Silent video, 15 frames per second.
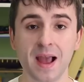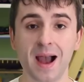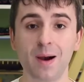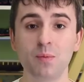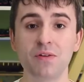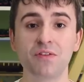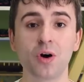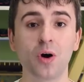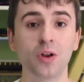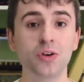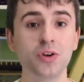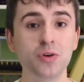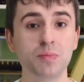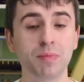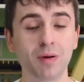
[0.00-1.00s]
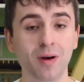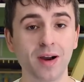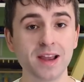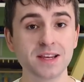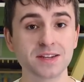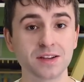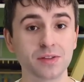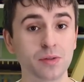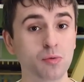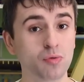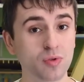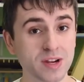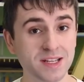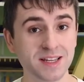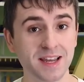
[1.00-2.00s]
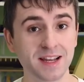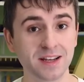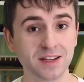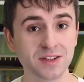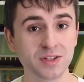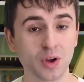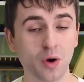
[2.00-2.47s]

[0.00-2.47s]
and we've got a new price at the retailers